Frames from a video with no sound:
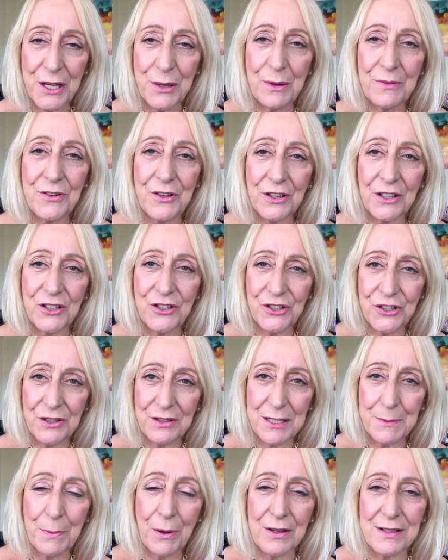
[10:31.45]
you if you can
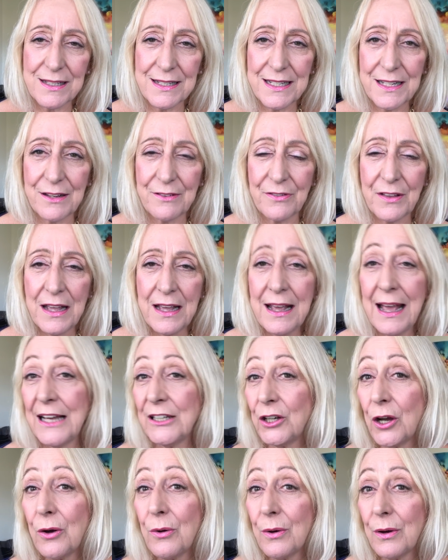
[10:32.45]
choose positive
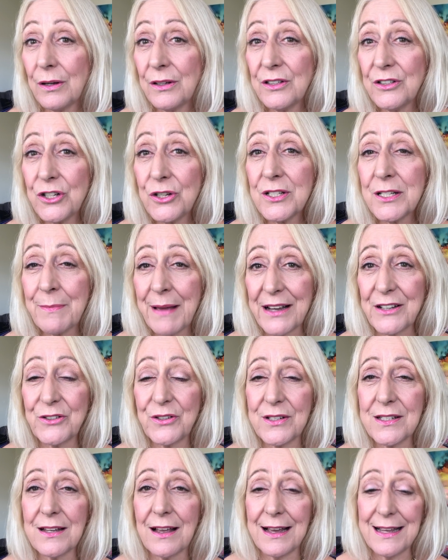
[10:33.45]
and go and do some
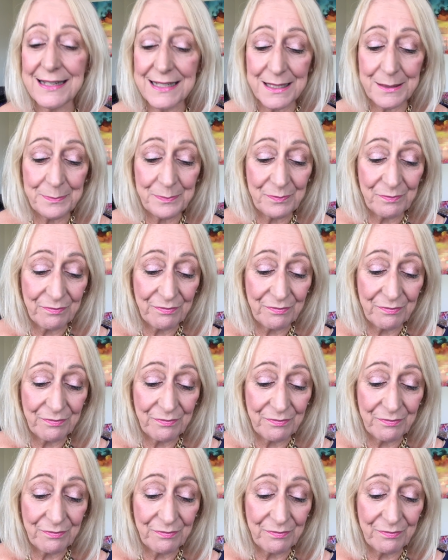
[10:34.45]
exercise.